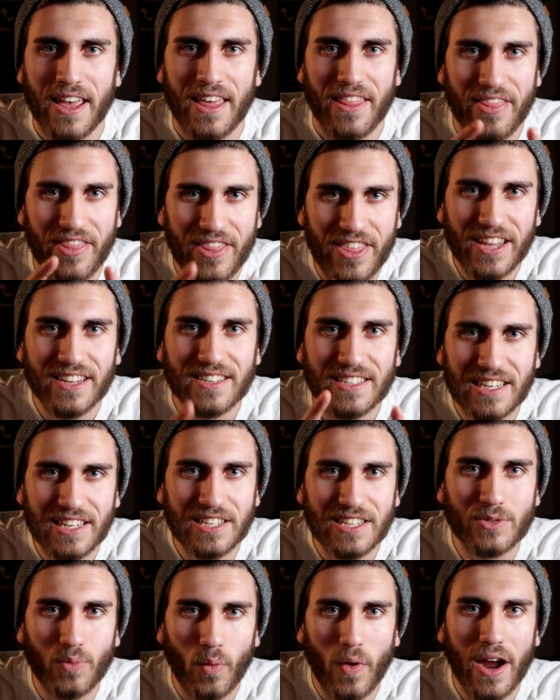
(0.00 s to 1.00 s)
This
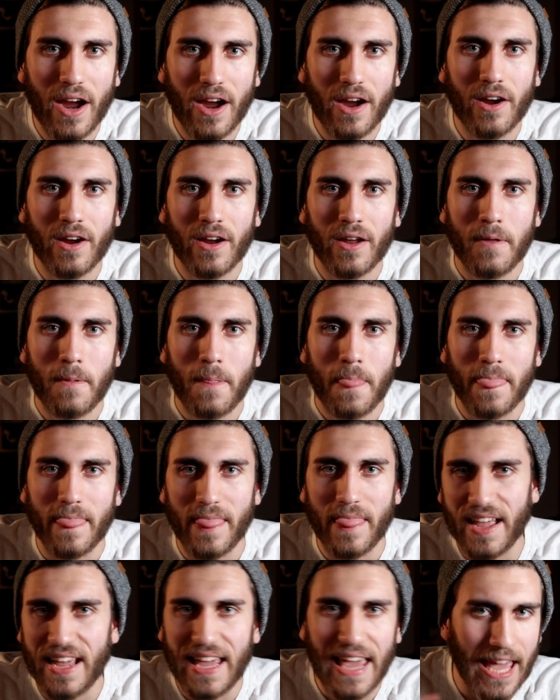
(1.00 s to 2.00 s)
is where
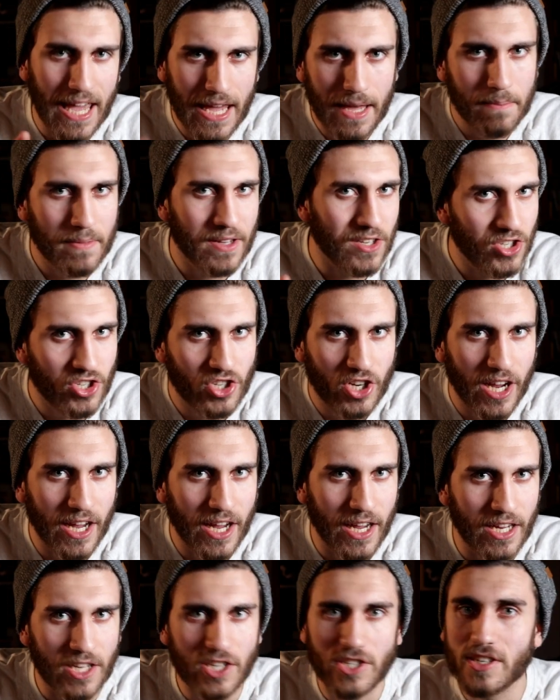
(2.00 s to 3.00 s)
the game has changed.